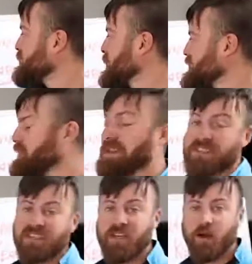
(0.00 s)
It's basically a
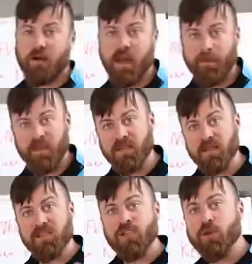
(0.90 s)
CRM. It
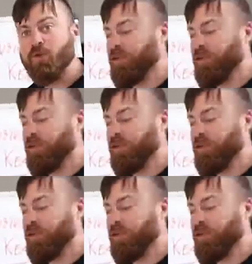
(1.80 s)
does two